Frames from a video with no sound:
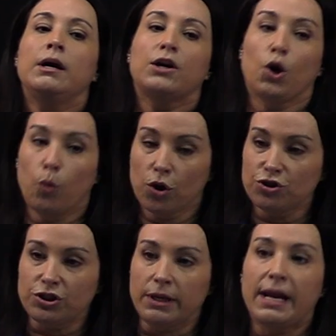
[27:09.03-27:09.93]

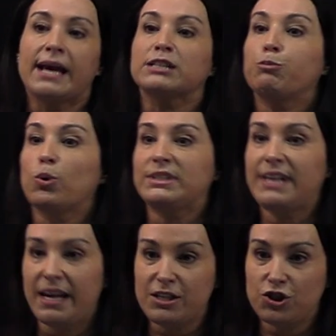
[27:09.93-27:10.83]
Coercion,
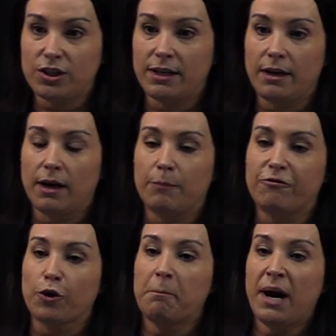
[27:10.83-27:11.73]
exploitation
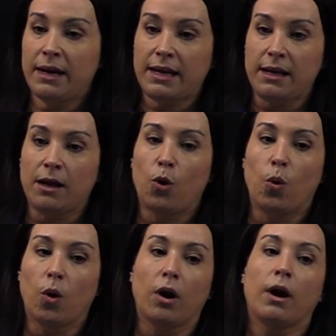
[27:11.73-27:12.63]
for money
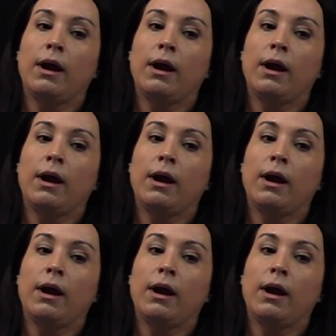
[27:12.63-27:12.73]
or